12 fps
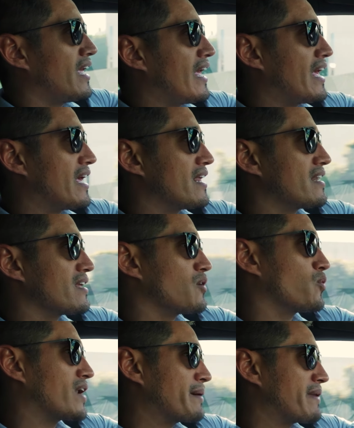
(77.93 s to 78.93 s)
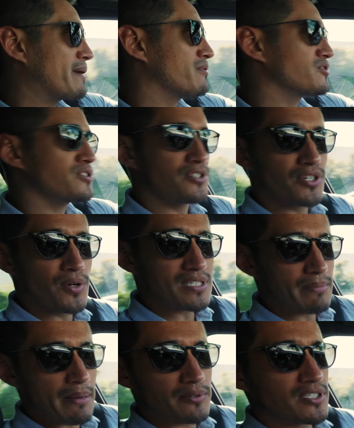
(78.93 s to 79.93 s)
and what I'm able to do is
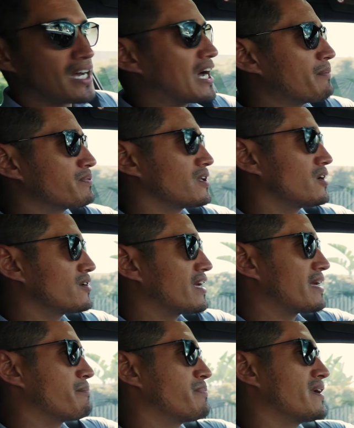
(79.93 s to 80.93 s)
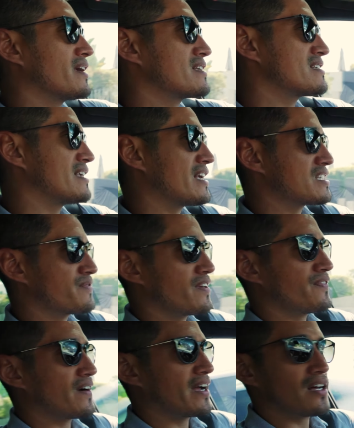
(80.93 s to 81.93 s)
I'm able to upload a big CSV
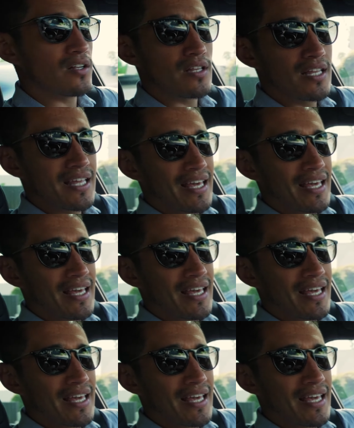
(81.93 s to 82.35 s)
file,